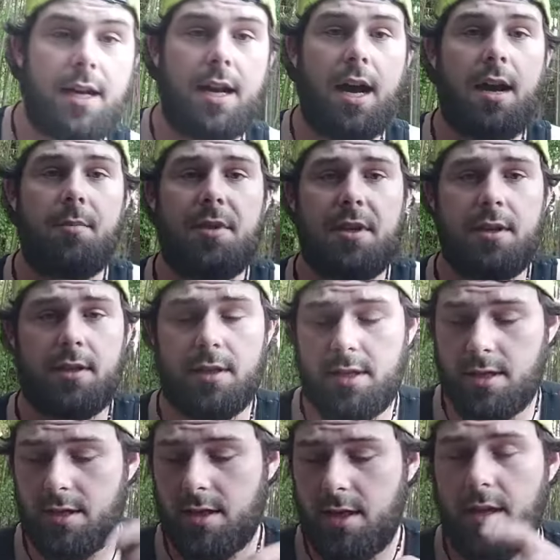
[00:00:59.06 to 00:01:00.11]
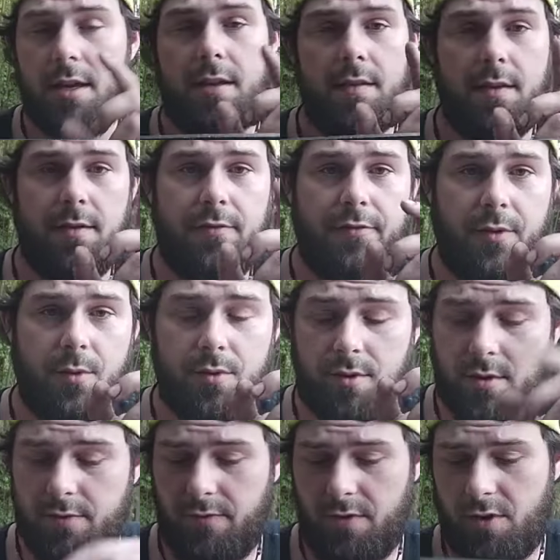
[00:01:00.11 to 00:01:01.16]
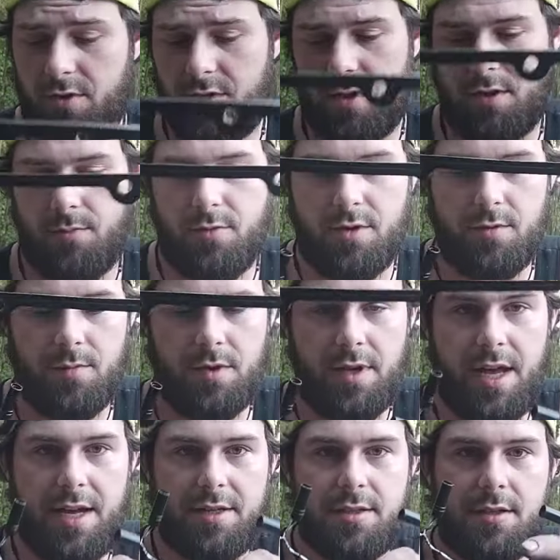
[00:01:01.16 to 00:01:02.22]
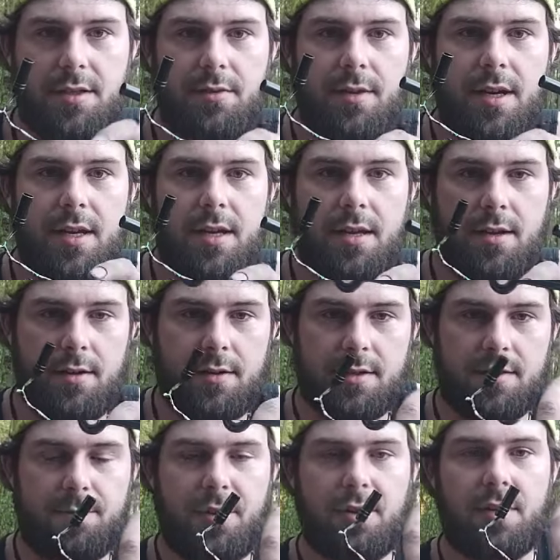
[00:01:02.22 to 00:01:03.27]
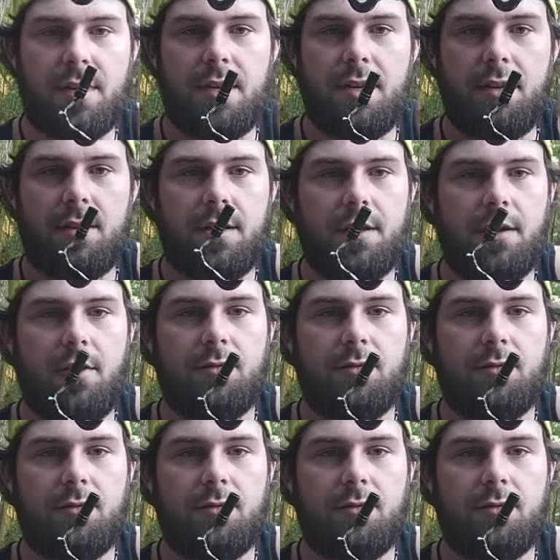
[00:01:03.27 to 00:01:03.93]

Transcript: commonly, the forward version one will actually, right here, this part here that